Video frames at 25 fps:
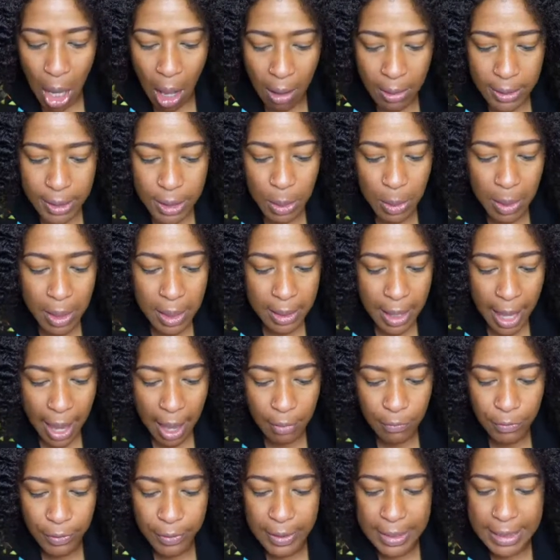also
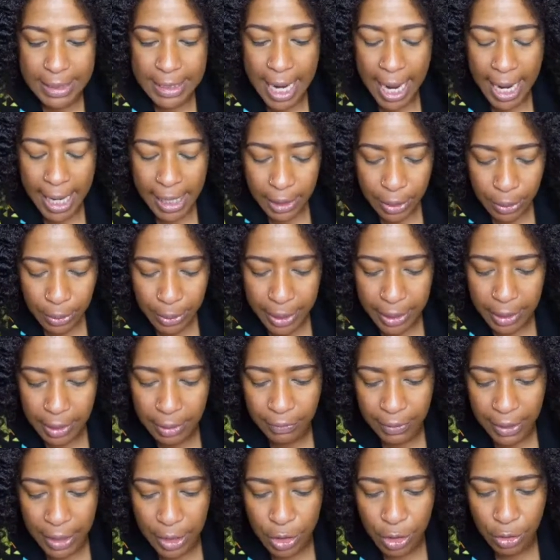allowed for the tailoring
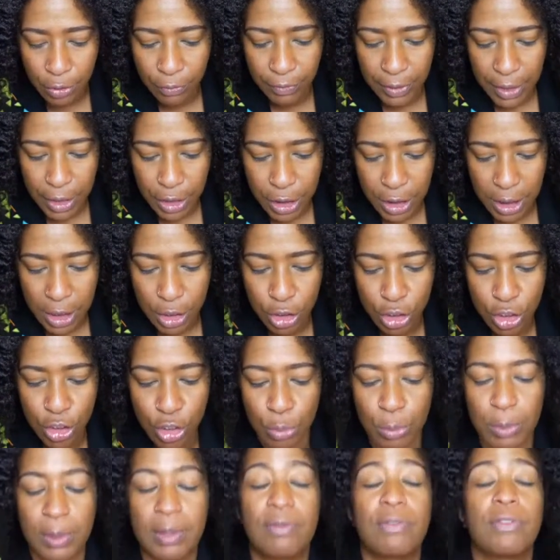of interventions
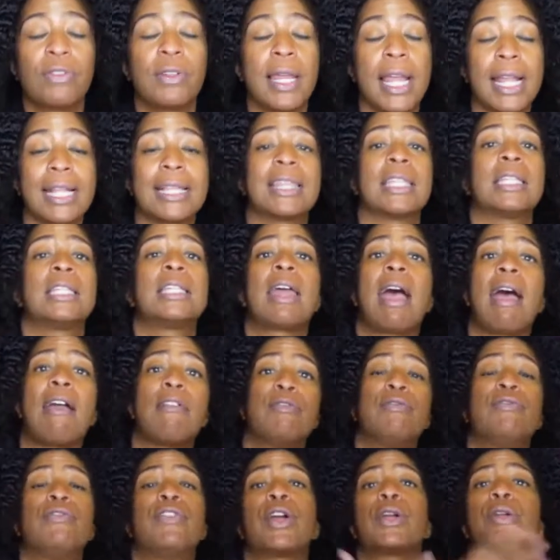to reflect the
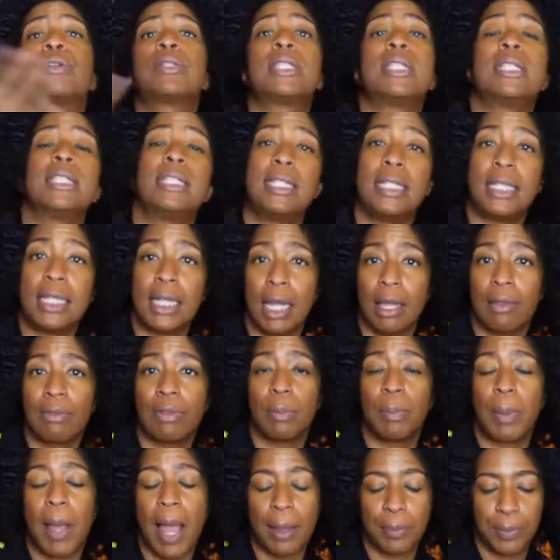diversity of
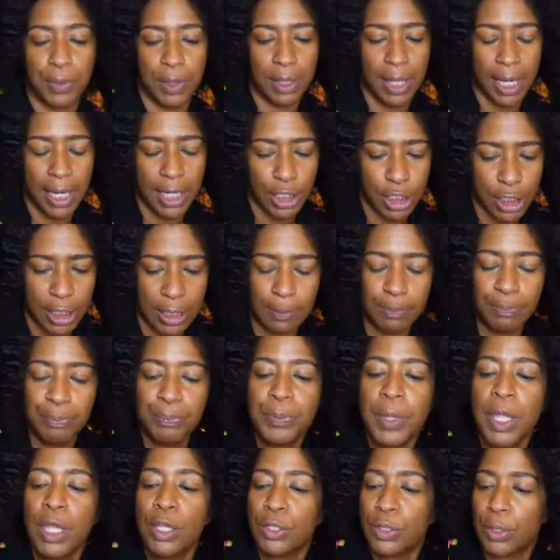the population.
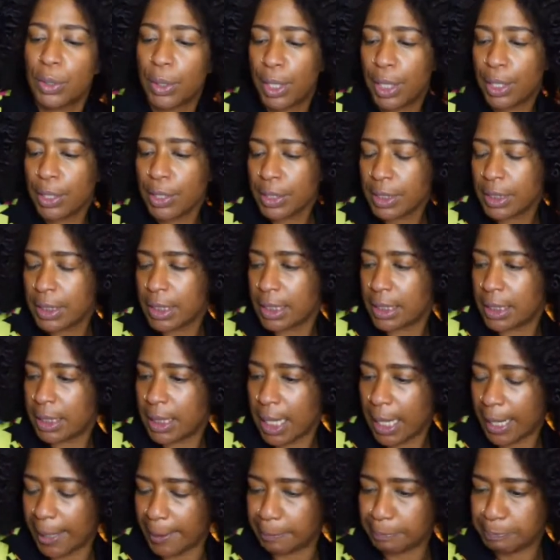So here's the
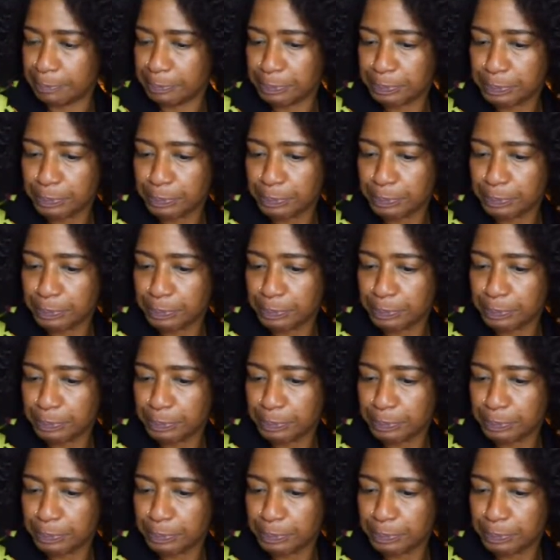thing